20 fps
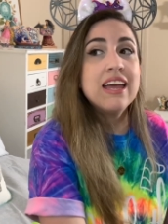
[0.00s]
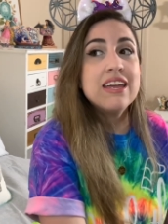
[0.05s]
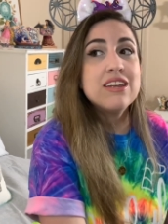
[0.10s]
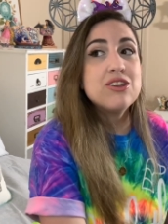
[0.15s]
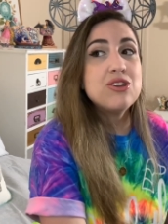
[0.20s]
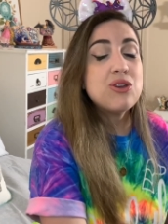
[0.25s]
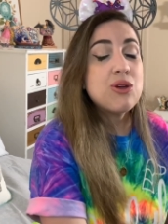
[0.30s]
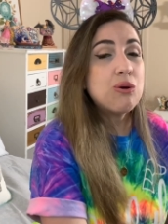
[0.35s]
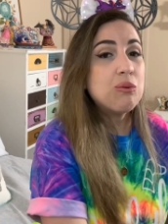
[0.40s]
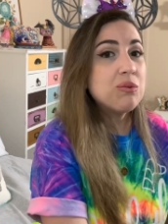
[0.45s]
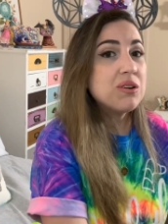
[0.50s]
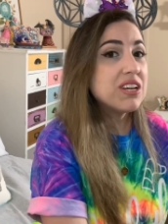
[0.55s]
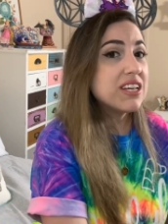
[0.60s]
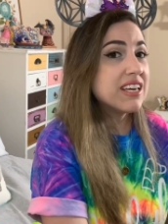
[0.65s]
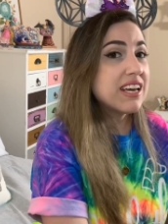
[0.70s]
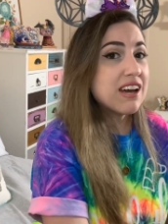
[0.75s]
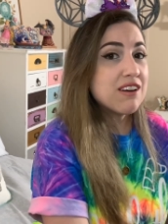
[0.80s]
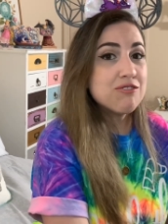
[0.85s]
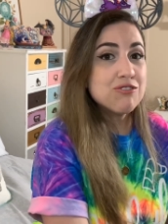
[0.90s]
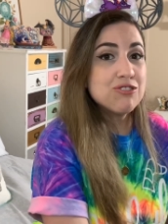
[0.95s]
Nobody
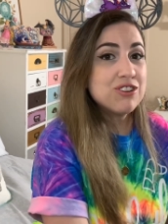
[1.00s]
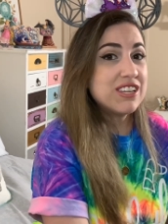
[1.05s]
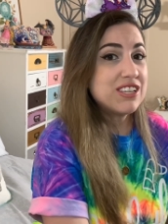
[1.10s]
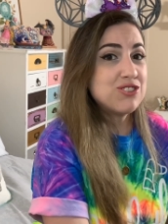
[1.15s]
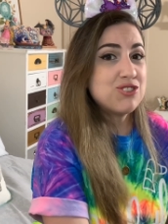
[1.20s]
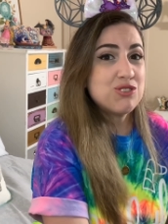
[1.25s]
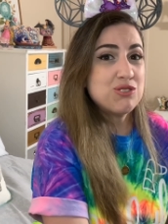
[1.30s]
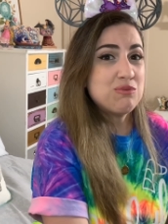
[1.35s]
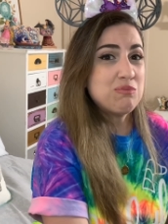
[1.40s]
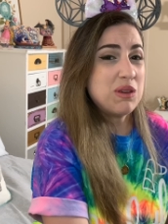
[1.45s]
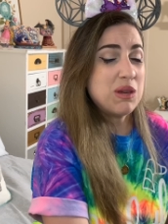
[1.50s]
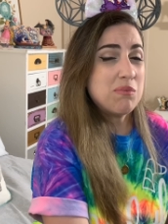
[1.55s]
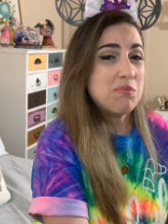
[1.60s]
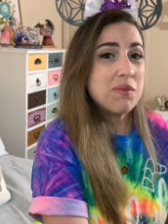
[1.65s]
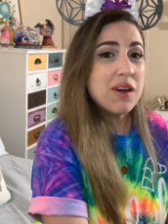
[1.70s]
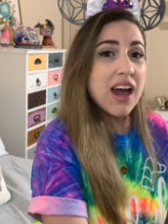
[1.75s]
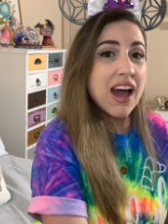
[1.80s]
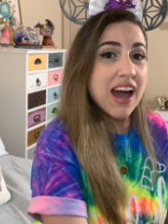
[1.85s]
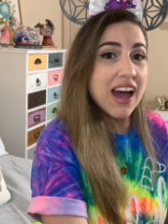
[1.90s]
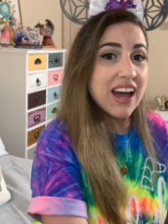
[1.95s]
ever answered me
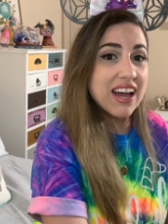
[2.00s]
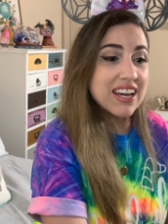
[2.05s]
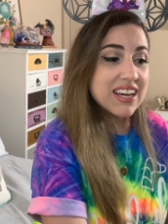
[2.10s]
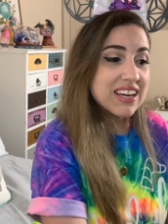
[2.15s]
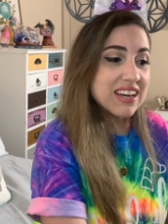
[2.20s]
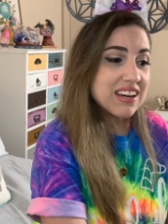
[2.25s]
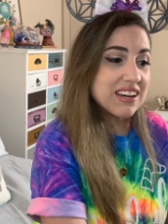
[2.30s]
back.